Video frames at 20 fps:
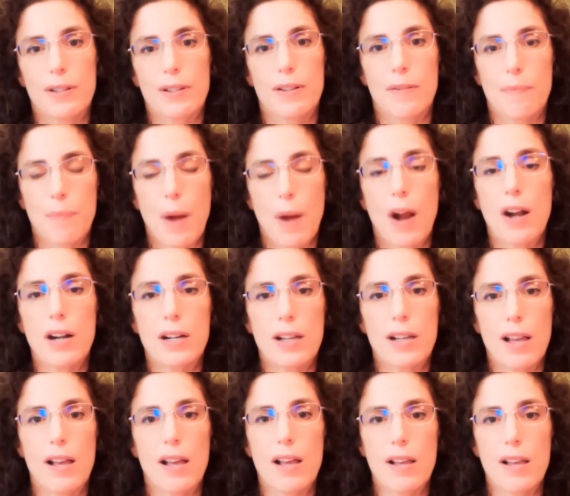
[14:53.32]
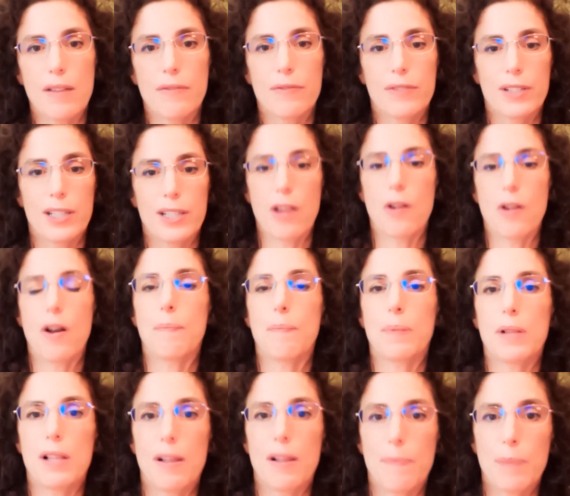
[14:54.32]
part of, you know,
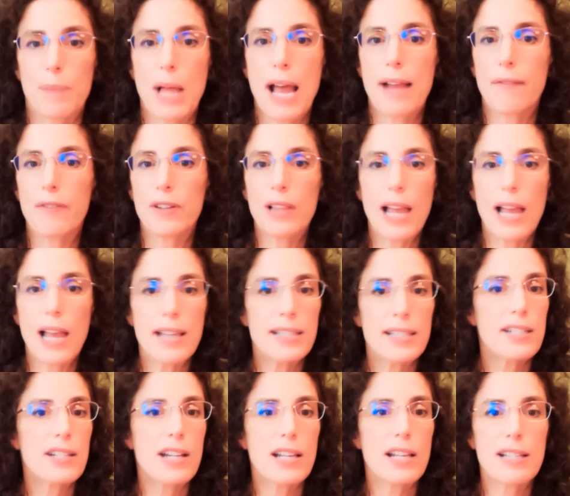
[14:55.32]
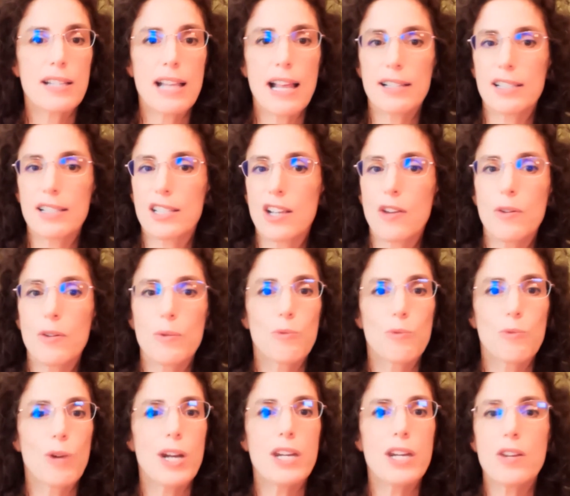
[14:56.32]
applying for license just as you
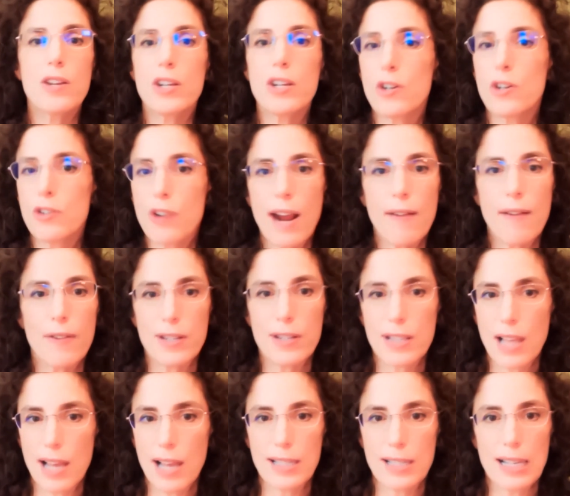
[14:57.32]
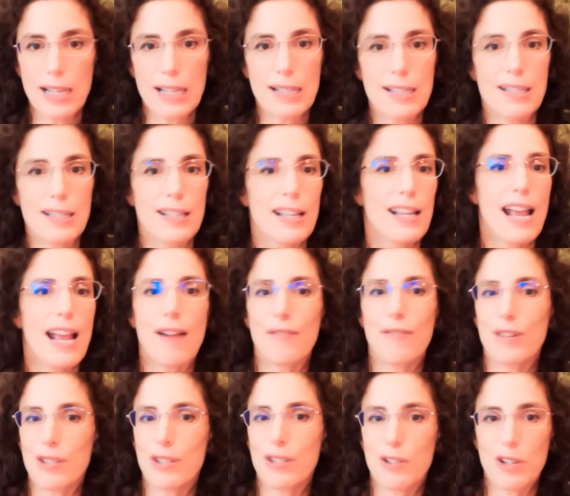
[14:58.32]
renew your driver's license
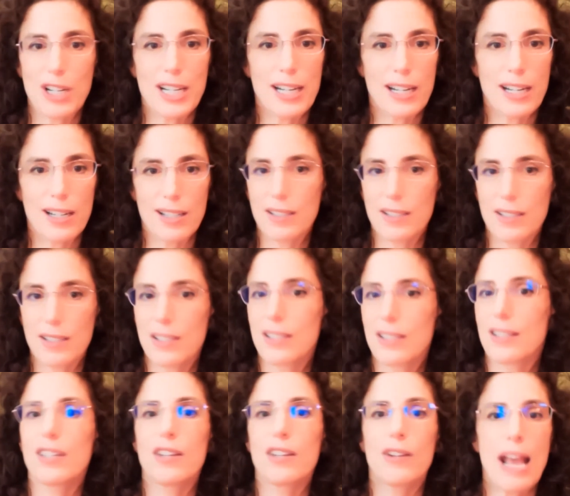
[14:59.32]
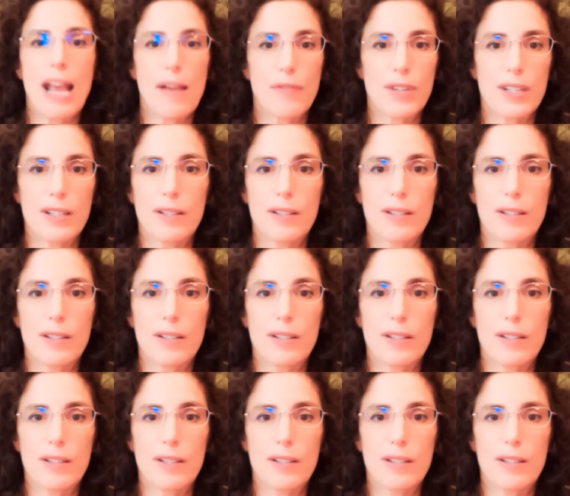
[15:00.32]
every 3 years, you'd have to